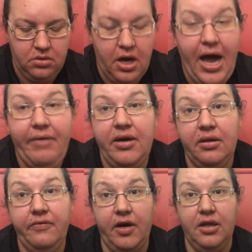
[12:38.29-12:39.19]
I have
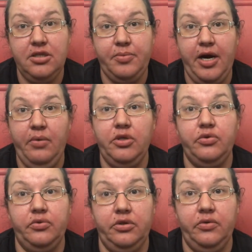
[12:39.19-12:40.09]
another violet spray, which
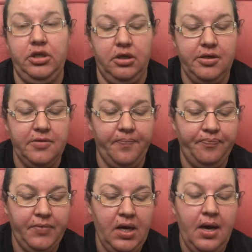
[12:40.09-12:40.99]
is really, really nice.
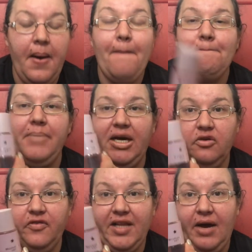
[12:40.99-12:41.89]

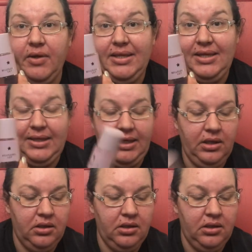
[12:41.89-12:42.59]
Bellflower lily.